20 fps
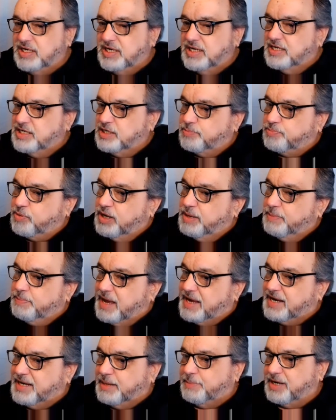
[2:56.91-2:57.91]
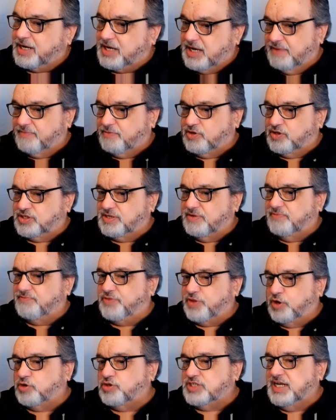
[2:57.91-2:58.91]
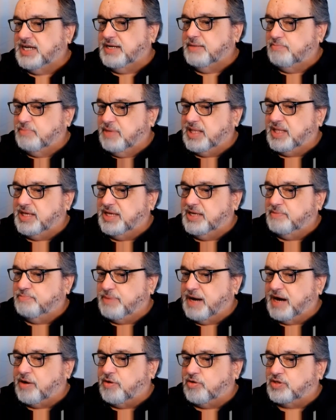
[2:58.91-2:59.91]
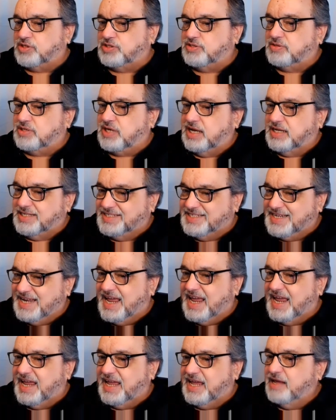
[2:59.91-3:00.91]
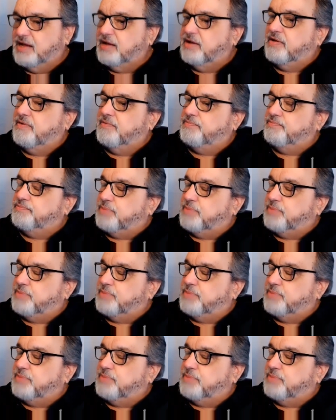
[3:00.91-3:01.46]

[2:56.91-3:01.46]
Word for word: to pre pandemic levels of 13 million barrels a day by the